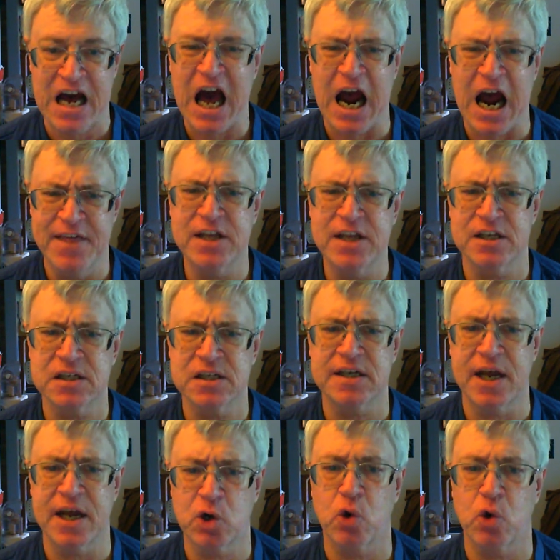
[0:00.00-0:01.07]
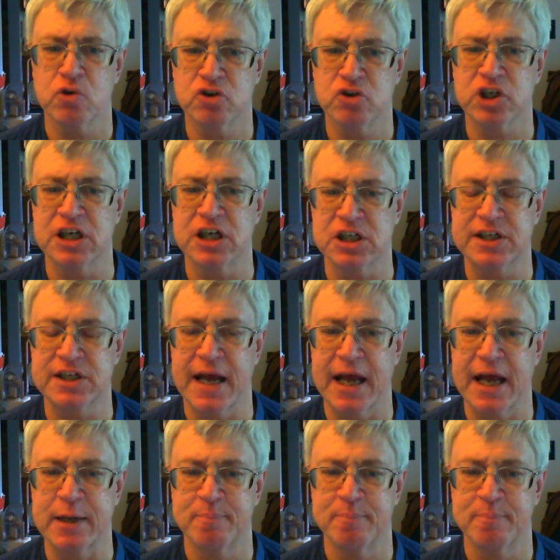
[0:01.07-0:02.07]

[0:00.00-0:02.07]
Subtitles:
I think the stakeholders are going to say,